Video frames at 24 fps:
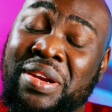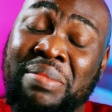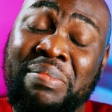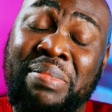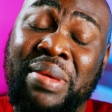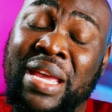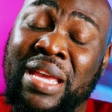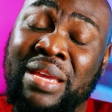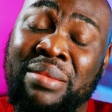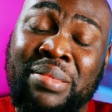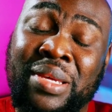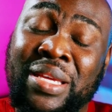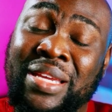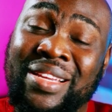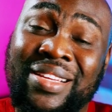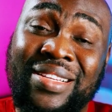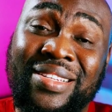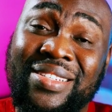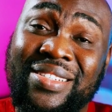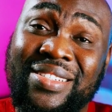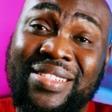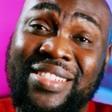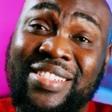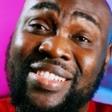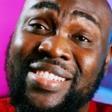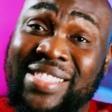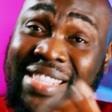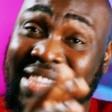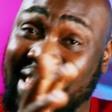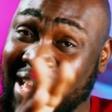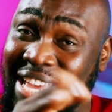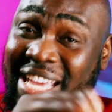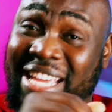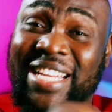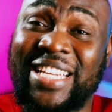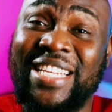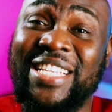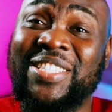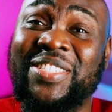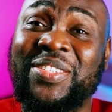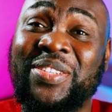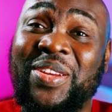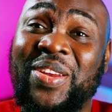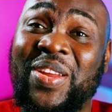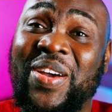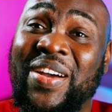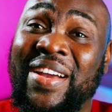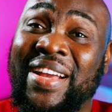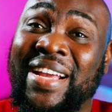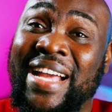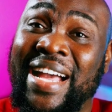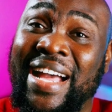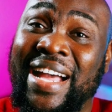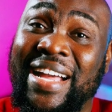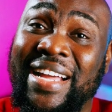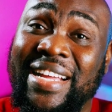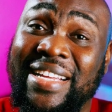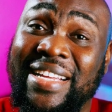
baby. Stay a little longer.